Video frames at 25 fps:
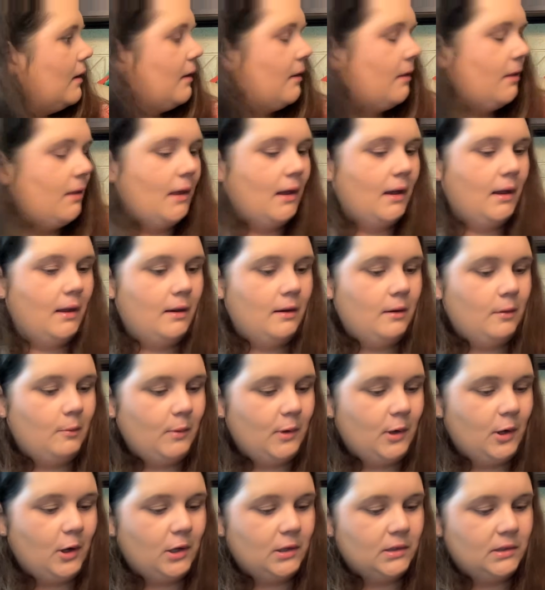Then we
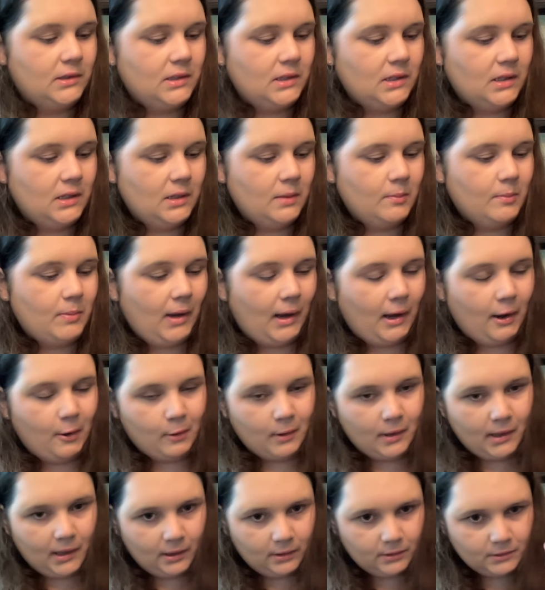got the
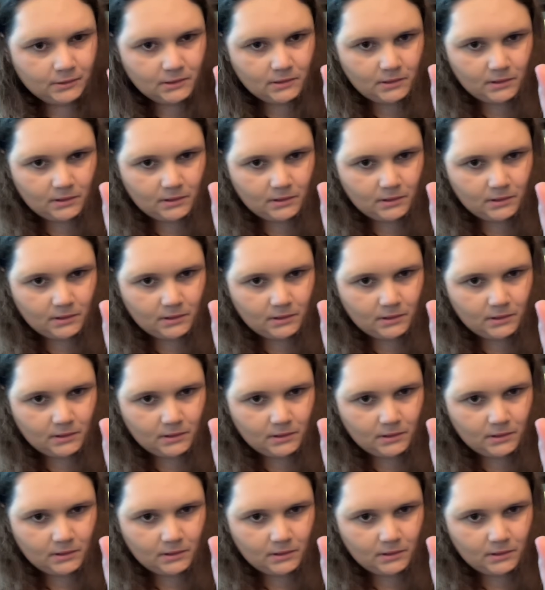Powerhouse